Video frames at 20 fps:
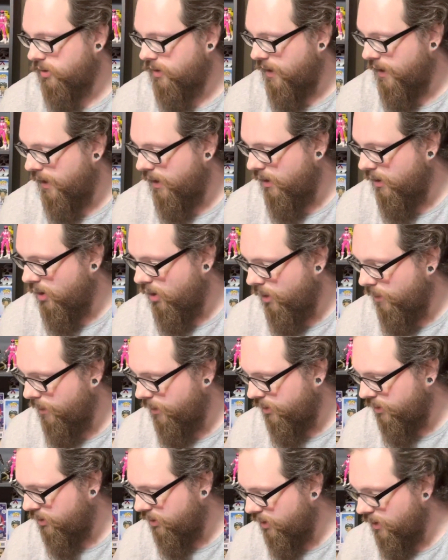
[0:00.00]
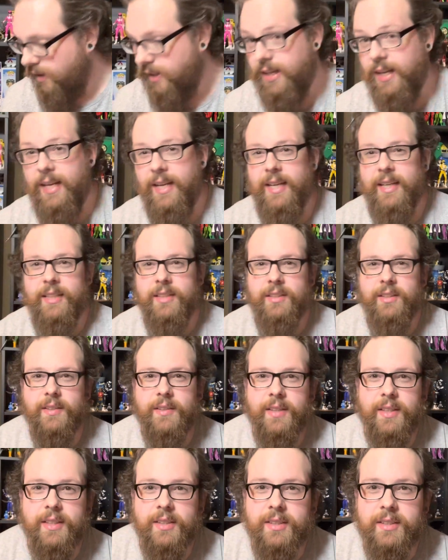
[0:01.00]
there, almost to the end of
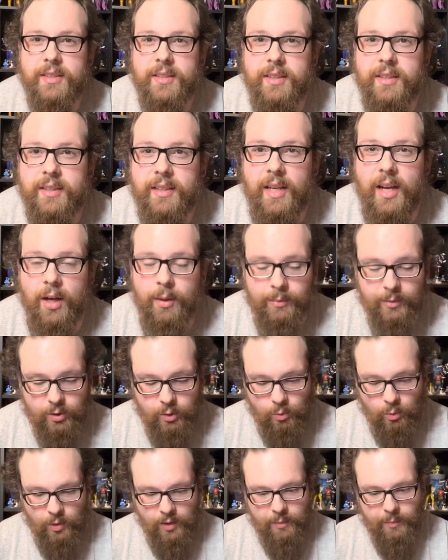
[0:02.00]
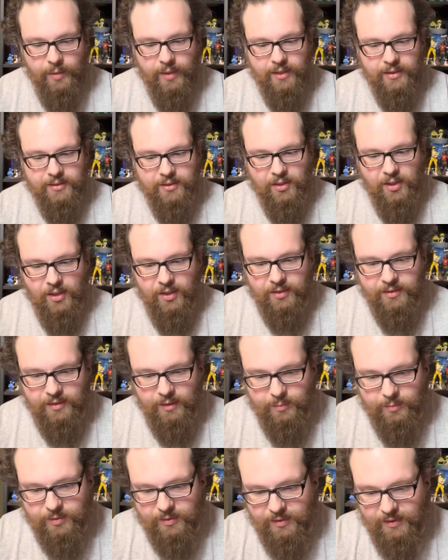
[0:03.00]
this, almost 20 minutes long.
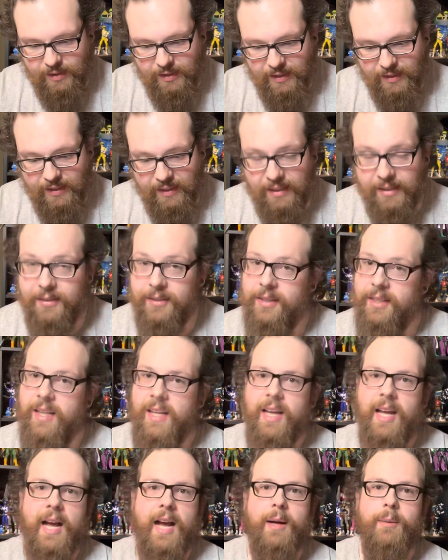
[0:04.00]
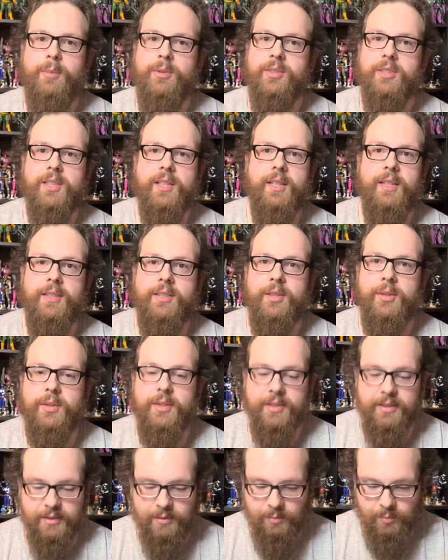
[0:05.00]
I'm just gonna do
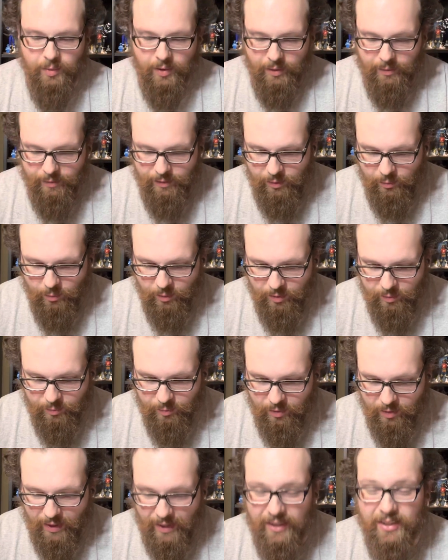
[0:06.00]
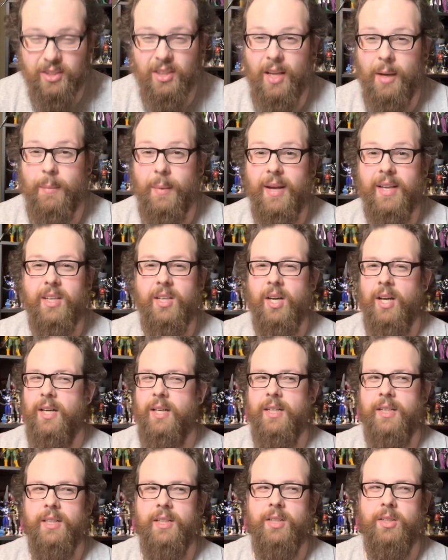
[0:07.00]
this in probably one part. Actually, I might cut
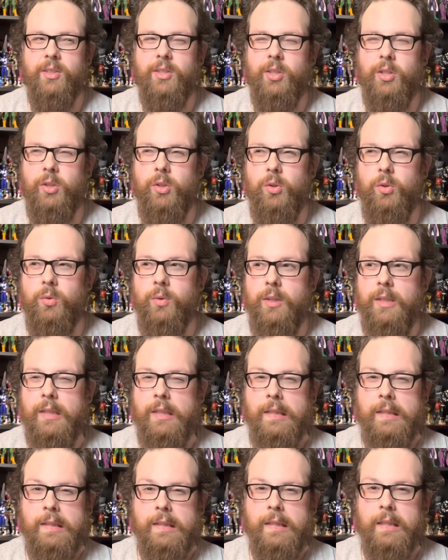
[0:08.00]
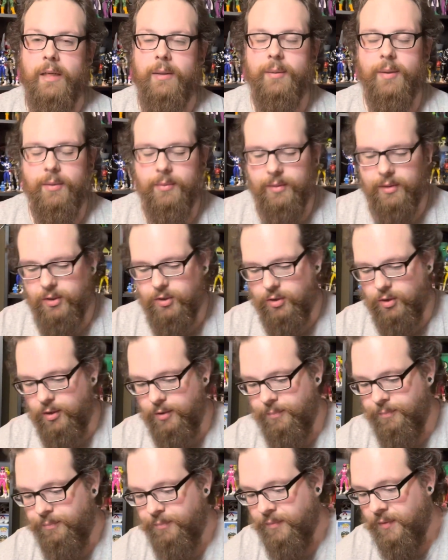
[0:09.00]
it into two. I'm not really sure.
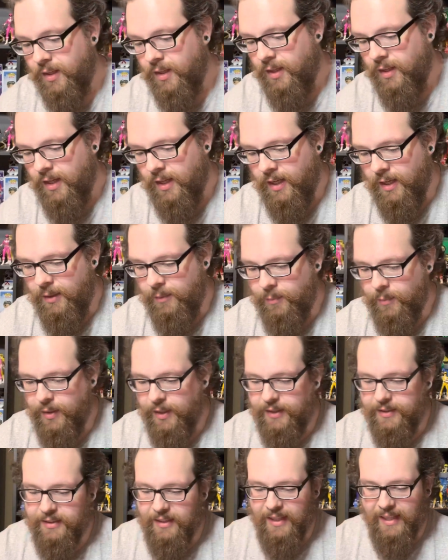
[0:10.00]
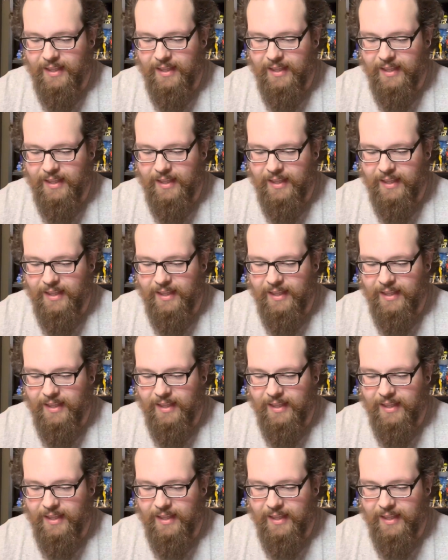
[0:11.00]
But